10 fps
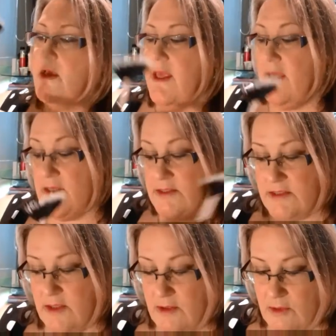Okay,
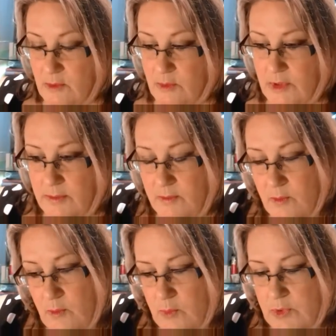so what I
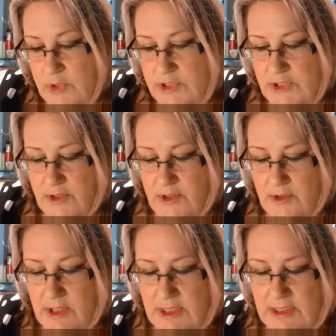want to show
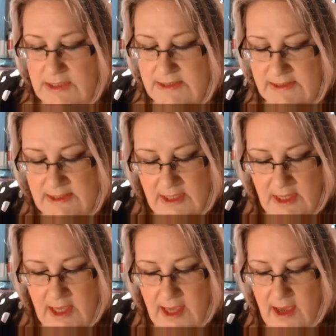you is
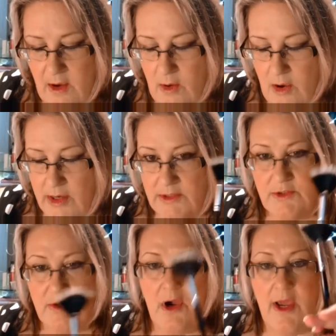how I
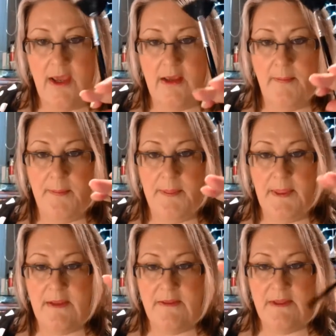dry
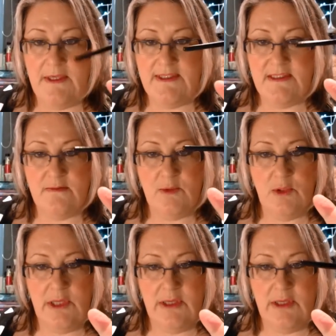these